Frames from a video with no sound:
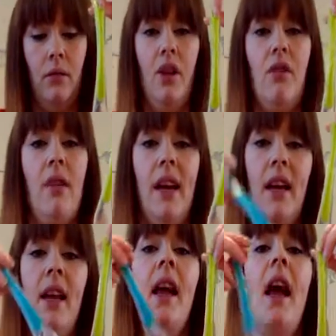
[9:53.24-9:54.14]
They're
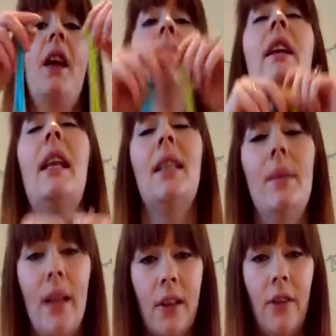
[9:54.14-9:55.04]
great. And I realised
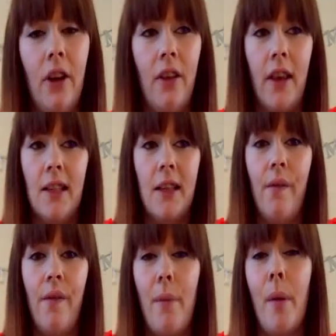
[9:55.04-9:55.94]
in my last video that I said
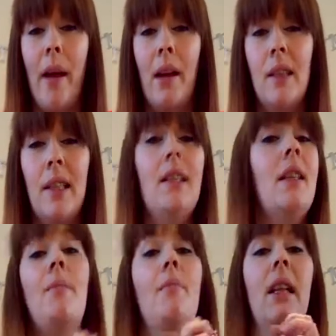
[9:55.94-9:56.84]
fab about
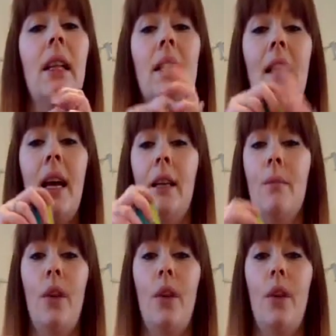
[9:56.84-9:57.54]
60 million times,